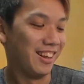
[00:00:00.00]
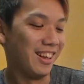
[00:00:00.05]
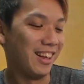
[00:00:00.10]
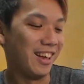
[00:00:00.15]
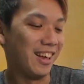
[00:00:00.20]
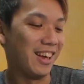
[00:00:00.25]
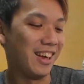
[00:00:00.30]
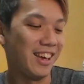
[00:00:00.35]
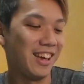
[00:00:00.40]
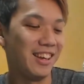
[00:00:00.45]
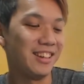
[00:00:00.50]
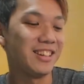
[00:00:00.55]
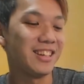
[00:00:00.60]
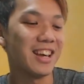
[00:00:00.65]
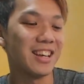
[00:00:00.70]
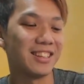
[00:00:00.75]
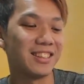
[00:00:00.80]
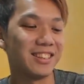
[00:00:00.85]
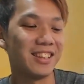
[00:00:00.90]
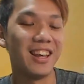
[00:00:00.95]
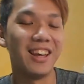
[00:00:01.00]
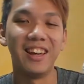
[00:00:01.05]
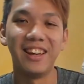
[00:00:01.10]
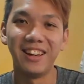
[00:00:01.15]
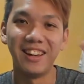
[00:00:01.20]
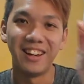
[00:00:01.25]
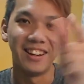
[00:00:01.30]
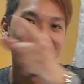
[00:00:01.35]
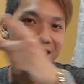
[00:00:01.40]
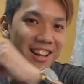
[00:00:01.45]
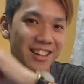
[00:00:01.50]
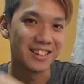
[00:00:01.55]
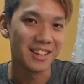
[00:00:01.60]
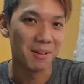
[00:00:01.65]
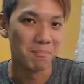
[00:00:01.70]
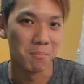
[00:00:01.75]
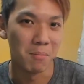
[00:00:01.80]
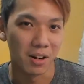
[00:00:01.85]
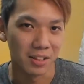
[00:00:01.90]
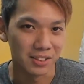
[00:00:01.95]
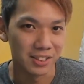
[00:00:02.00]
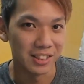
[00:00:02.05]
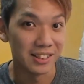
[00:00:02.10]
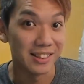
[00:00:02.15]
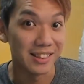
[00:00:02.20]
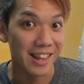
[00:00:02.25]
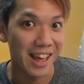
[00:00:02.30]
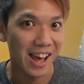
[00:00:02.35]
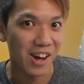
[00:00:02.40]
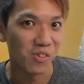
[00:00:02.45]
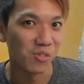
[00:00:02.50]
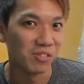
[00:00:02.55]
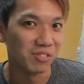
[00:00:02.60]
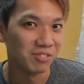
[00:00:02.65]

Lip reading: and yes, let's unbox it now.